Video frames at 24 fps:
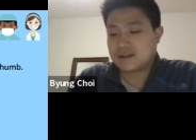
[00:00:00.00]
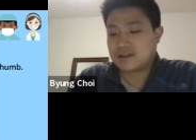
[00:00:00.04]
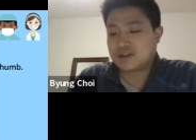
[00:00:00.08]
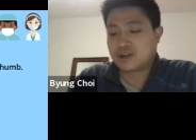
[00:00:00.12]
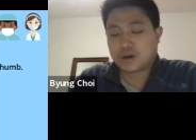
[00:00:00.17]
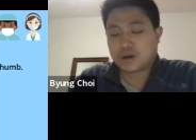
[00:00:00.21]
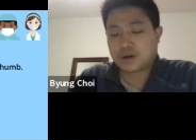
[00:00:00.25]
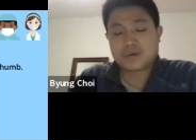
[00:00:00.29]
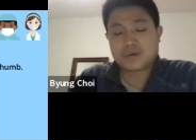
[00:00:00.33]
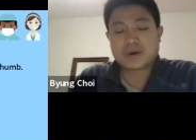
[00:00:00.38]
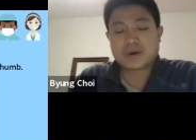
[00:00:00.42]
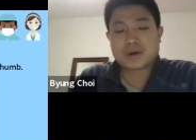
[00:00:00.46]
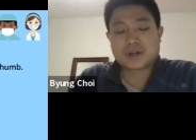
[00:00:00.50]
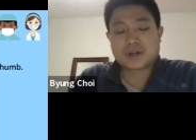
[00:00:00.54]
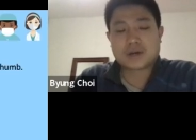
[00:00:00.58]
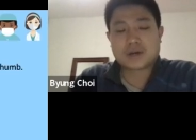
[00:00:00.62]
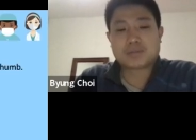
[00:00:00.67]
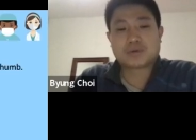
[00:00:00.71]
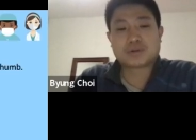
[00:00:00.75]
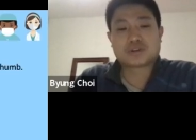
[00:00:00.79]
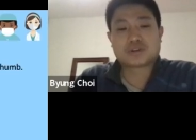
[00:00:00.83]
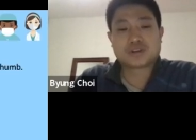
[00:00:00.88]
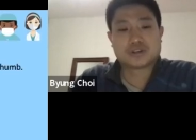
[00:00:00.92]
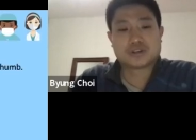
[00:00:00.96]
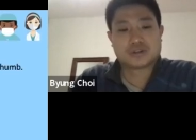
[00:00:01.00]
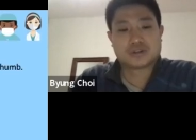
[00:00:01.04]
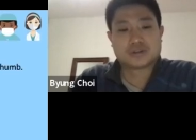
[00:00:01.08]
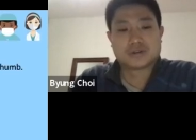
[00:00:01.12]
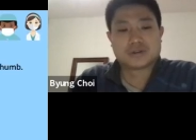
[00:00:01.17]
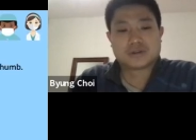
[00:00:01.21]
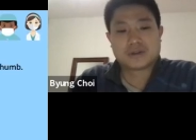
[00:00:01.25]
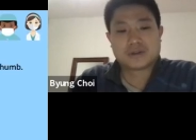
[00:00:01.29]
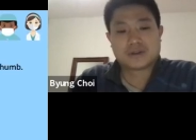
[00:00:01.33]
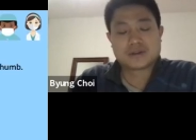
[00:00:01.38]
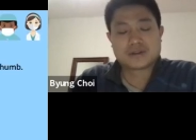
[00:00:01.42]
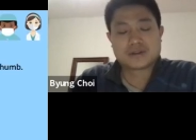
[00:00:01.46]
carpal
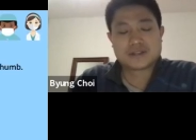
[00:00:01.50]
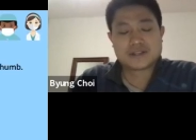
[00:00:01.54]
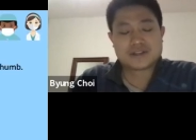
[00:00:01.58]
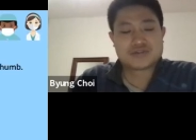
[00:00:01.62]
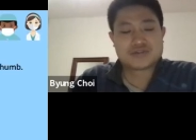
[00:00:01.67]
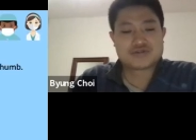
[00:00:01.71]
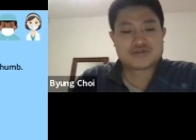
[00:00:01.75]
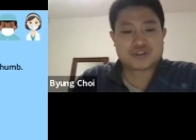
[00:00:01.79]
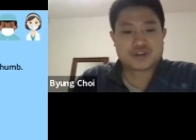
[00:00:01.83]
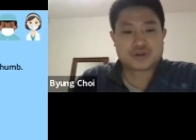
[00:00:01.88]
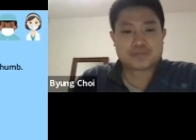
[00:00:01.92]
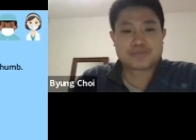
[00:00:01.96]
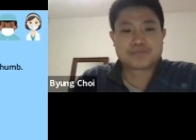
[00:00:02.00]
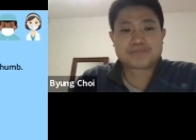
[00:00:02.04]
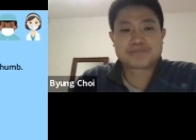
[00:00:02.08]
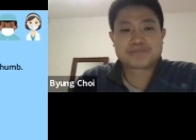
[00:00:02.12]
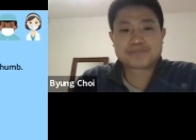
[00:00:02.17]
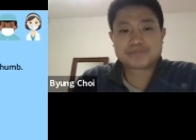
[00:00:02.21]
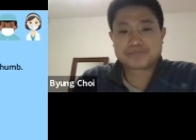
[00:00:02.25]
tunnel syndrome,